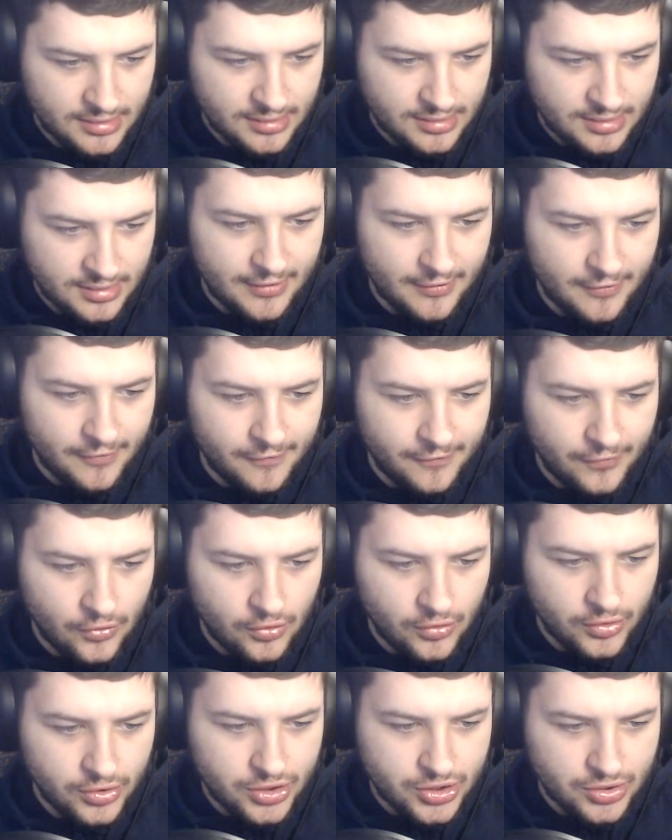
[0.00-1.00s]
Here
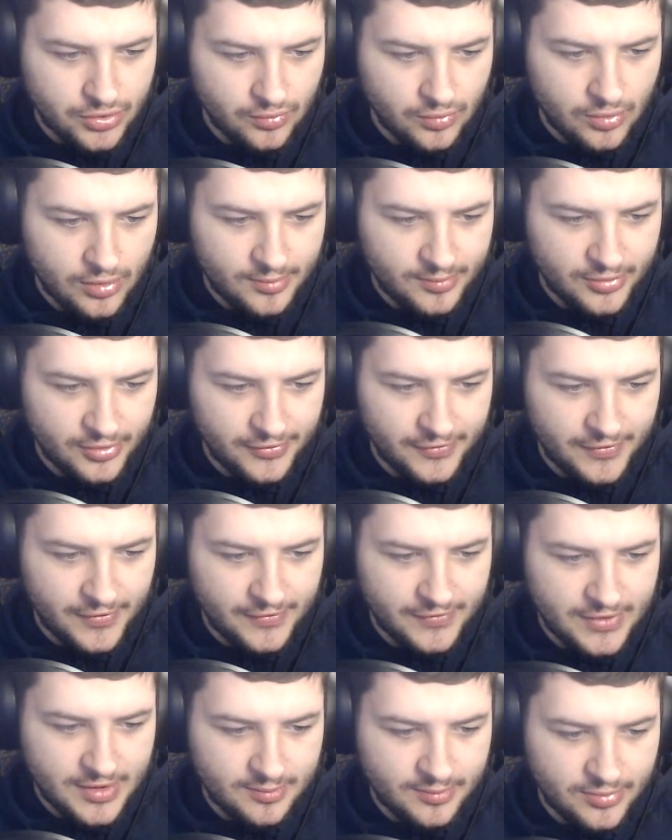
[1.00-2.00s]
Forge
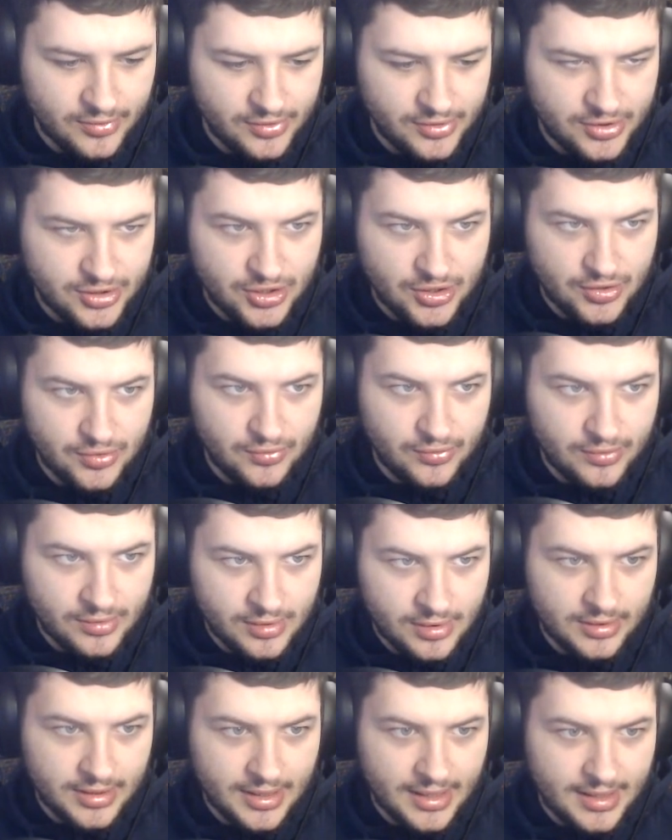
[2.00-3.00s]
1.15.2
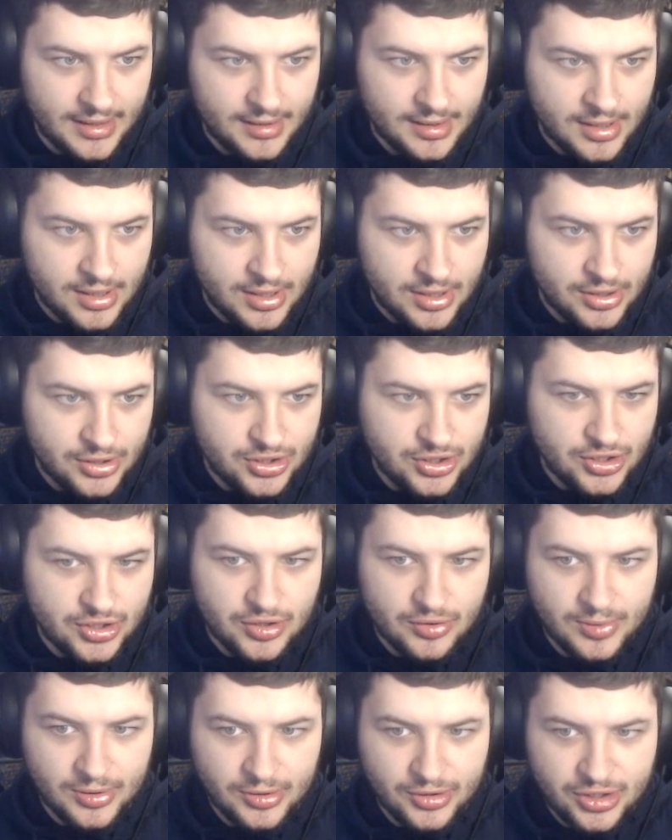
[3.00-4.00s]
okay. Just to
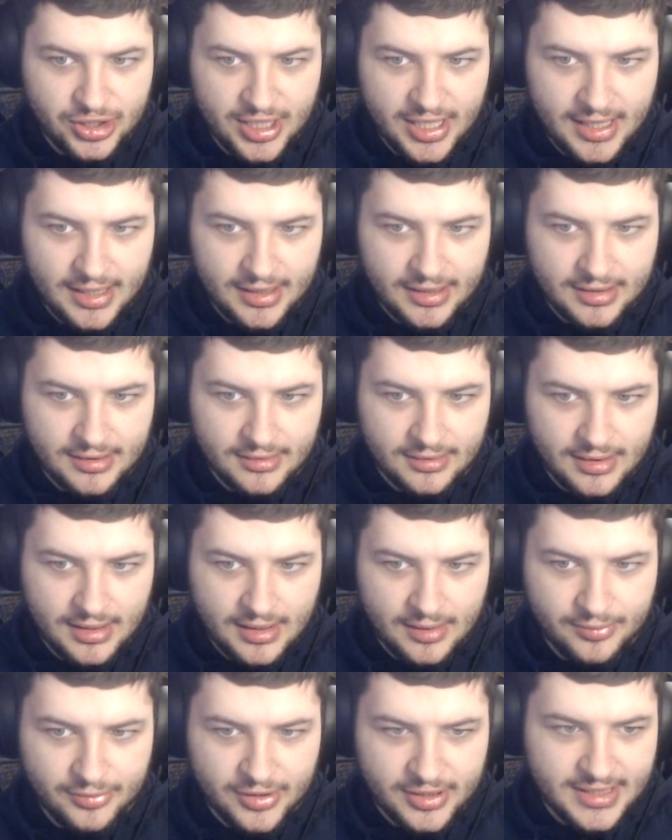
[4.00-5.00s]
double check
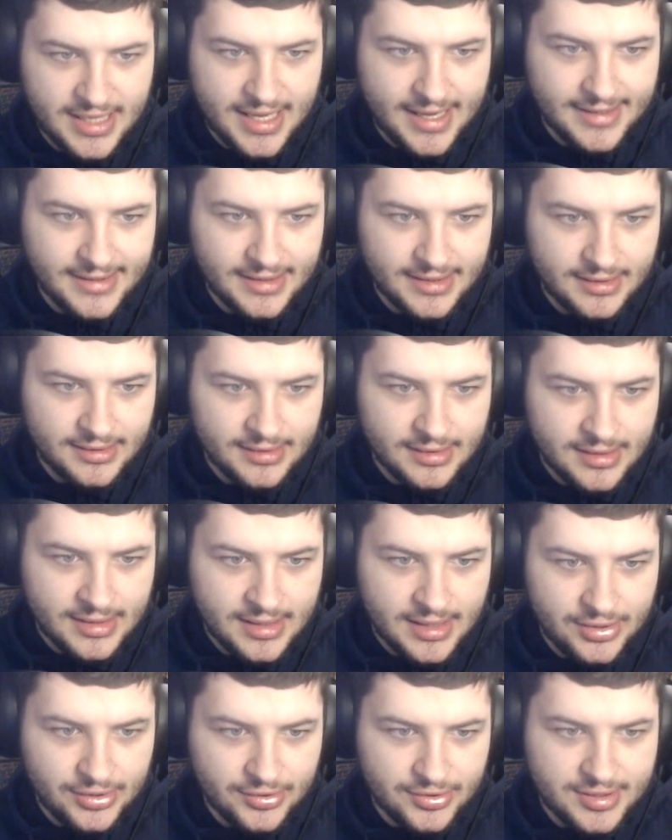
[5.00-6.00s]
I'll press edit
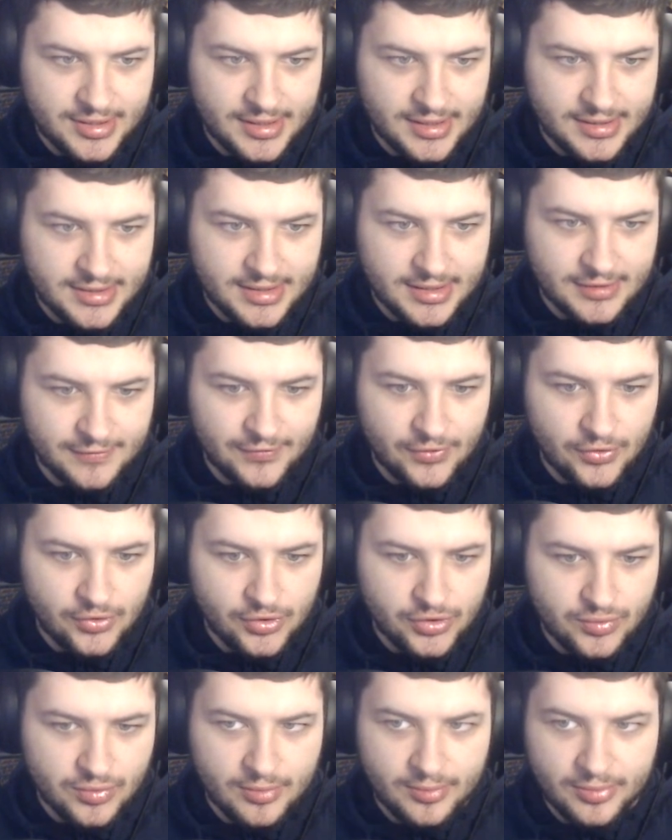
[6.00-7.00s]
and you'll see it says
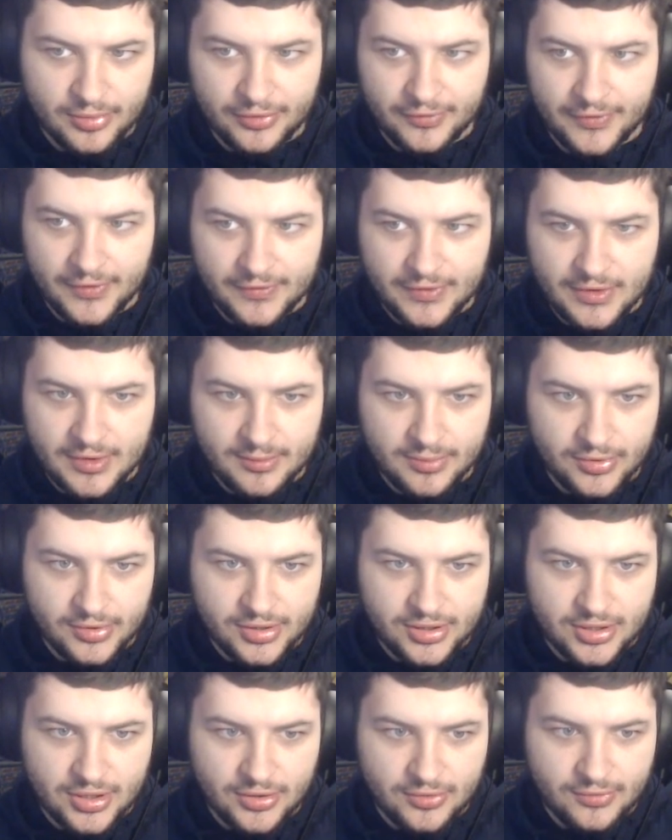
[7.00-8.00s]
Forge
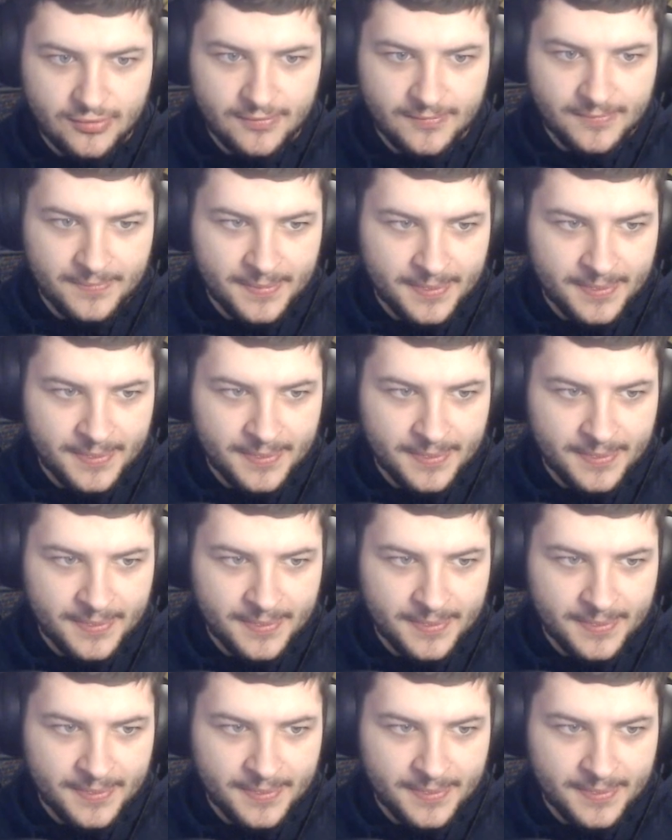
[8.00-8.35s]
1.15.2.